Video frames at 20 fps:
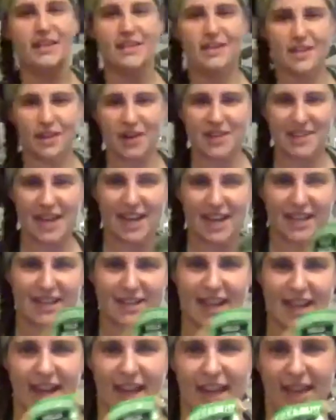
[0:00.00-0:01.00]
So I want to take a
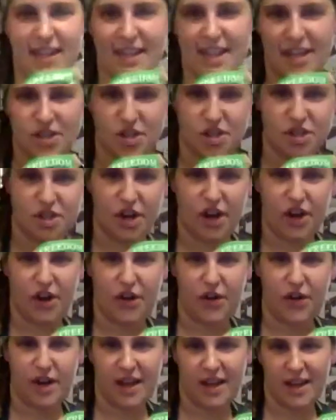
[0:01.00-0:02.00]
second and
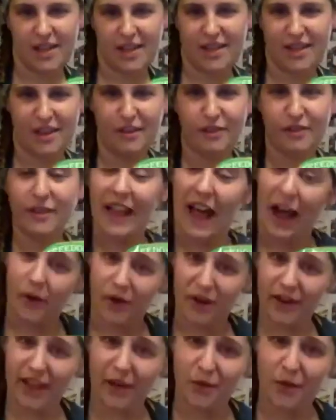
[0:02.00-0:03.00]
show the
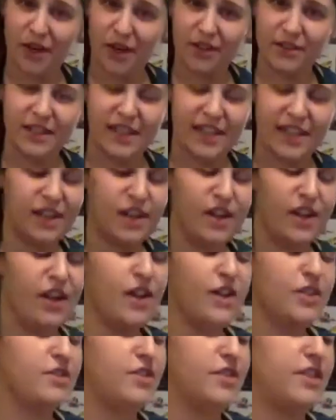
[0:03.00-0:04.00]
flour that we're using.
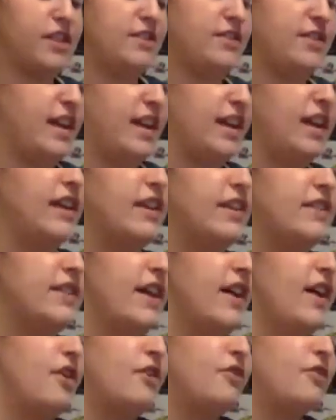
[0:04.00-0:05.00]
So this is
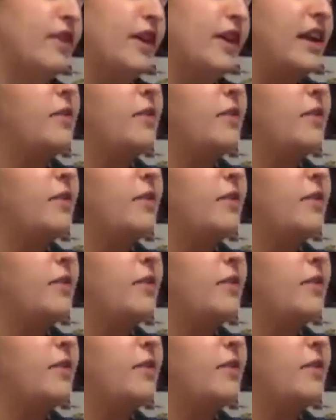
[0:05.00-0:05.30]
Freedom